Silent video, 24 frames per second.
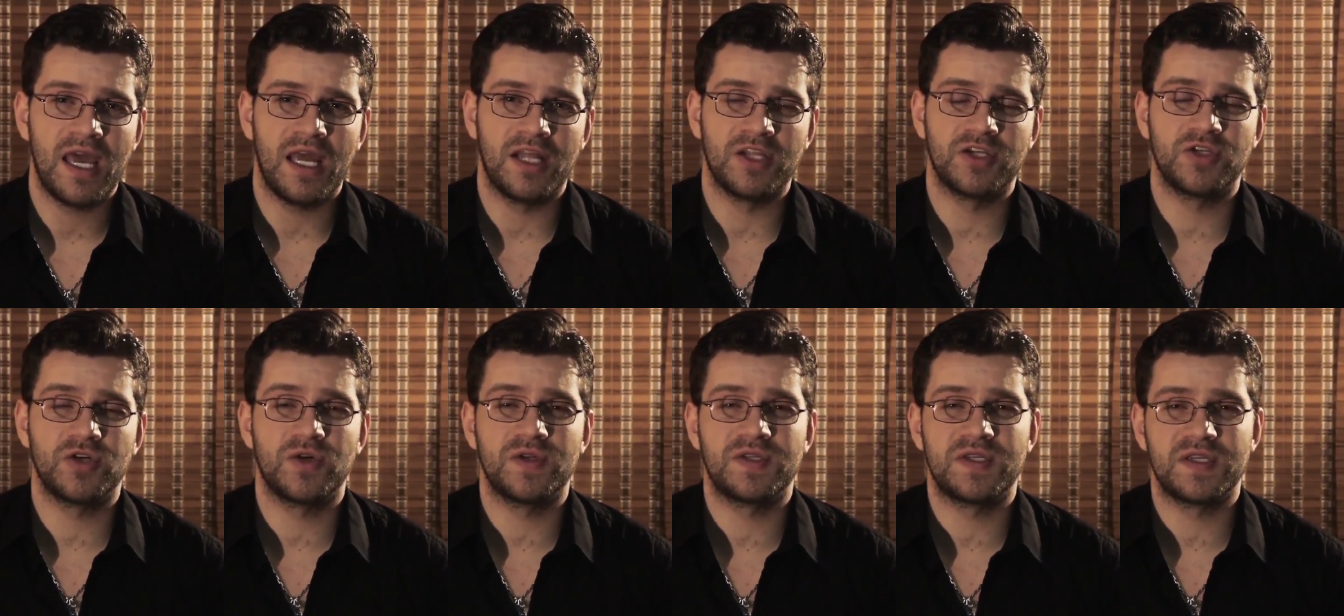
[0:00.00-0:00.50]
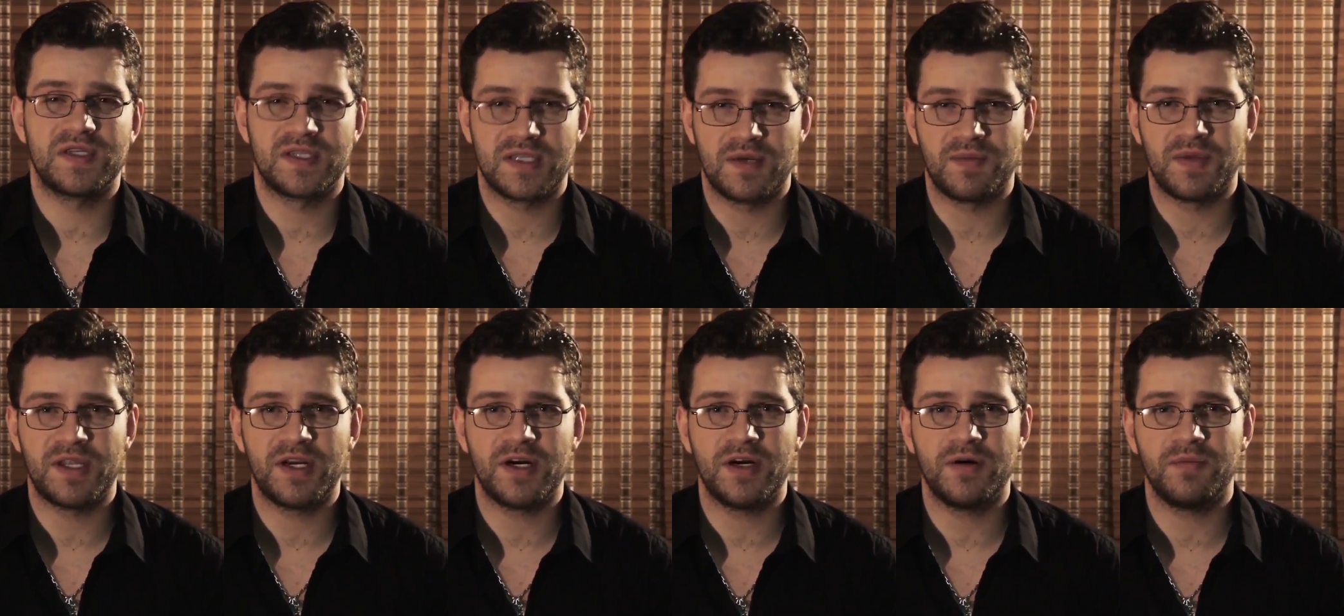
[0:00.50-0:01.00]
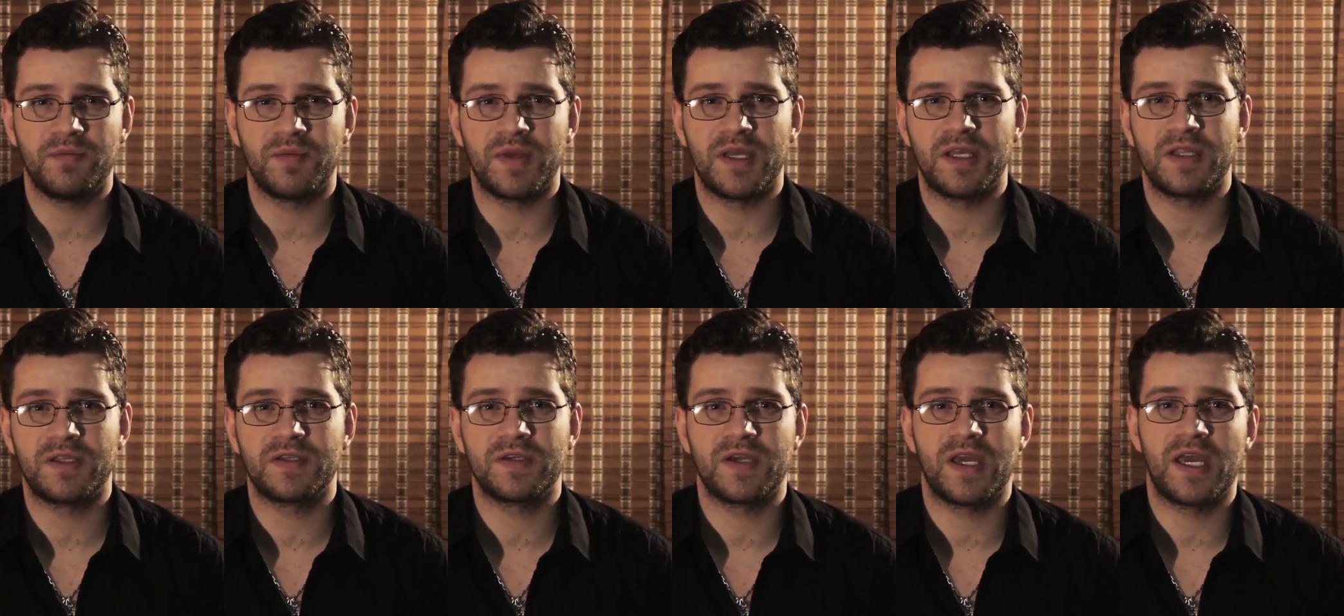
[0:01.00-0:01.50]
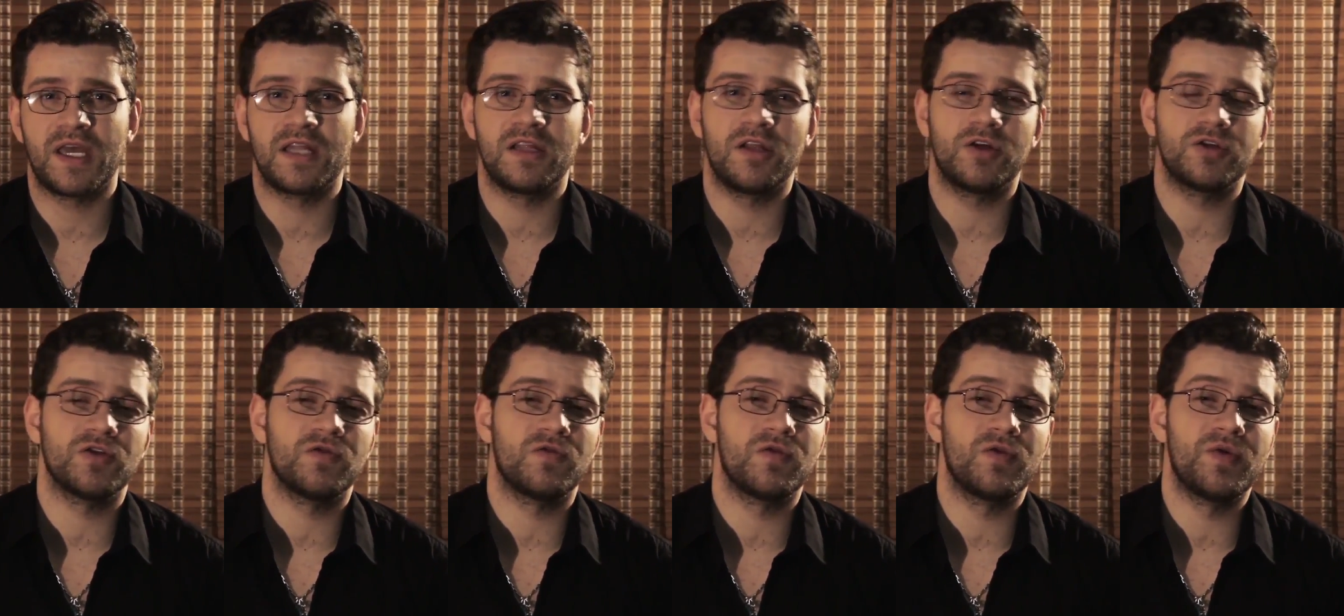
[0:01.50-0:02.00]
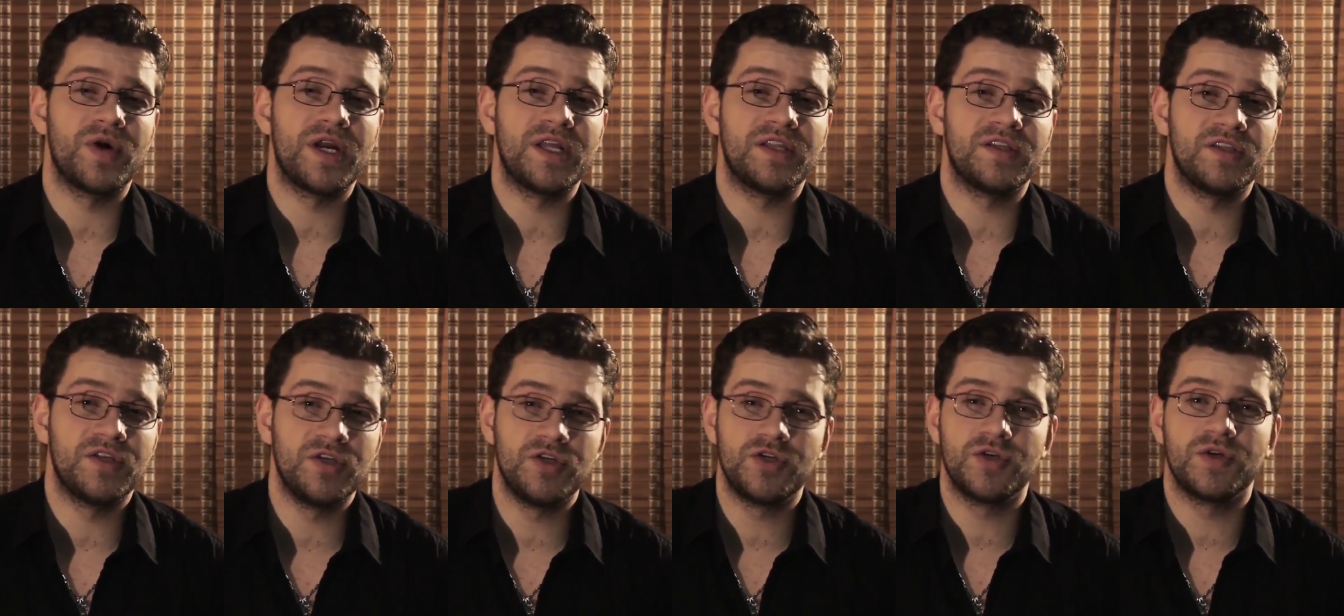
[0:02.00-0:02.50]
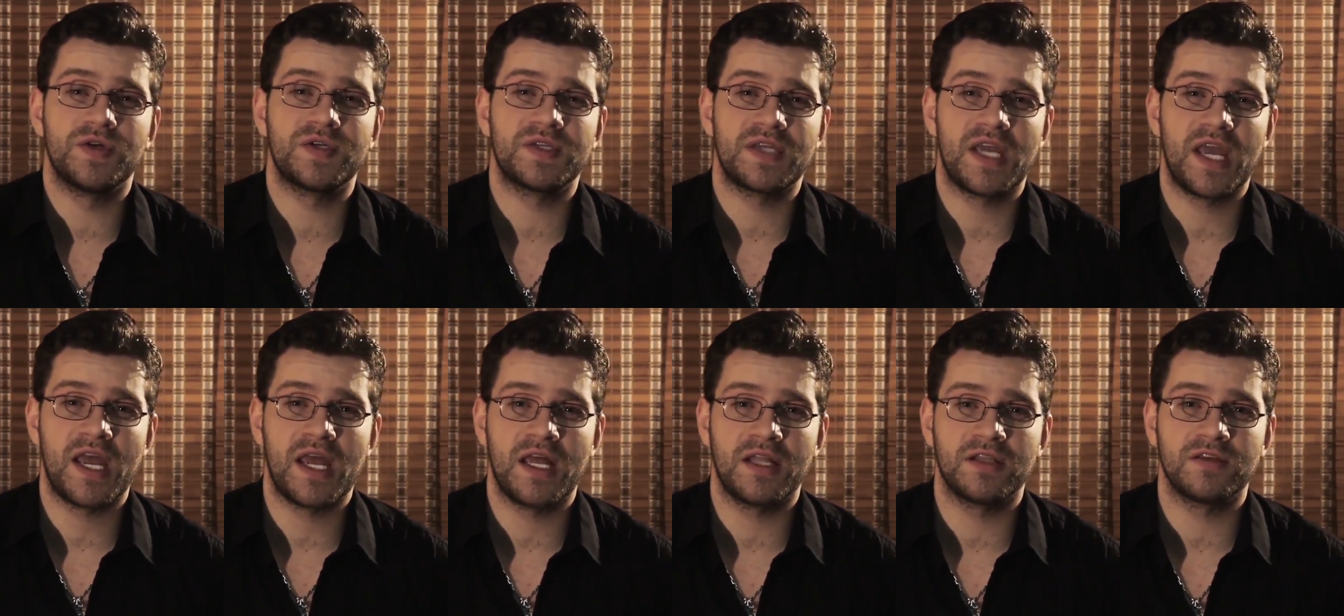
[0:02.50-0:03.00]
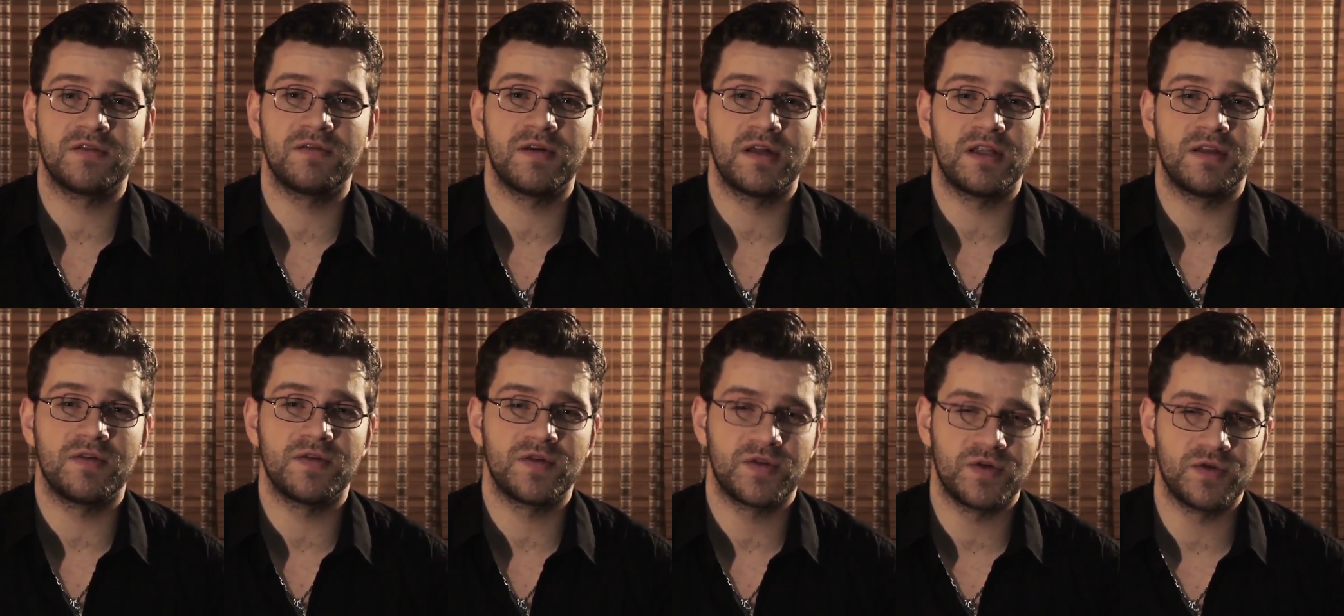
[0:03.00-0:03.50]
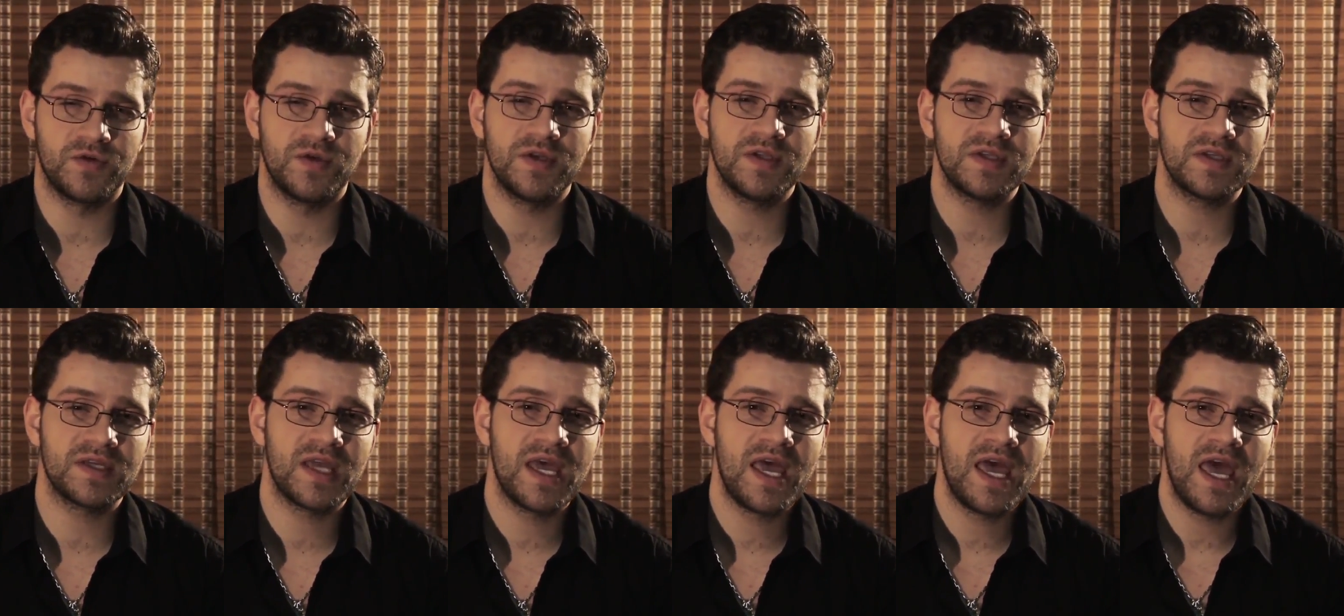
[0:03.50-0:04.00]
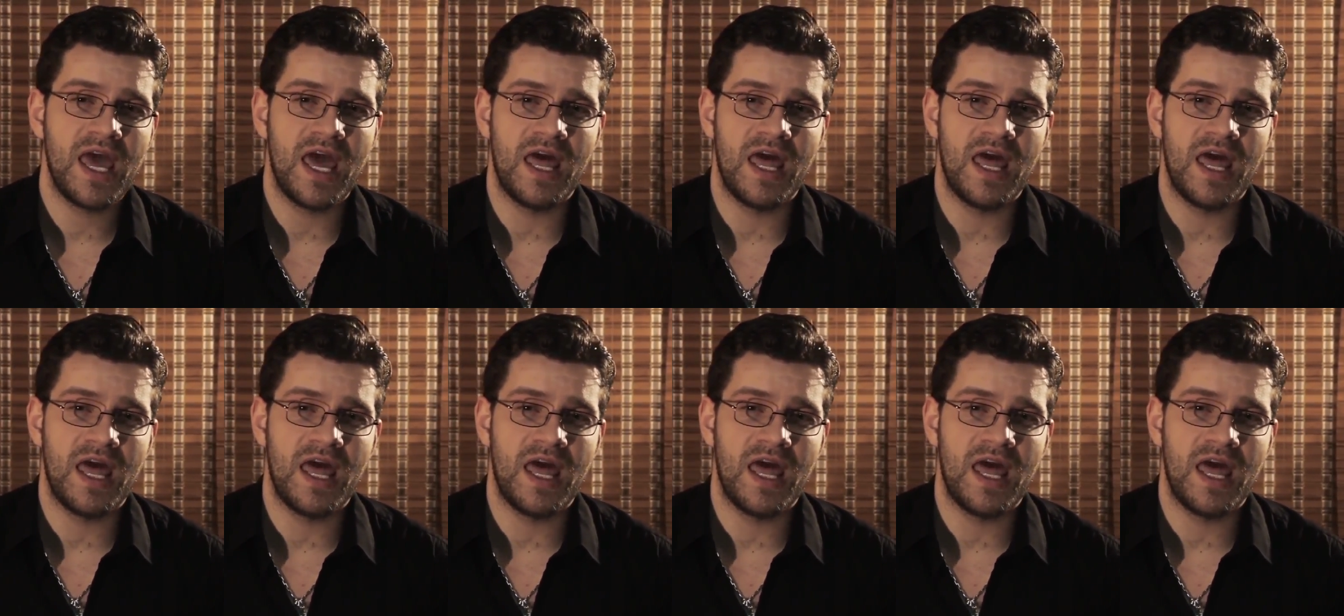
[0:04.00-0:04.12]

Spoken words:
enjoyed the seminar, meet a lot of great teachers and fellow students,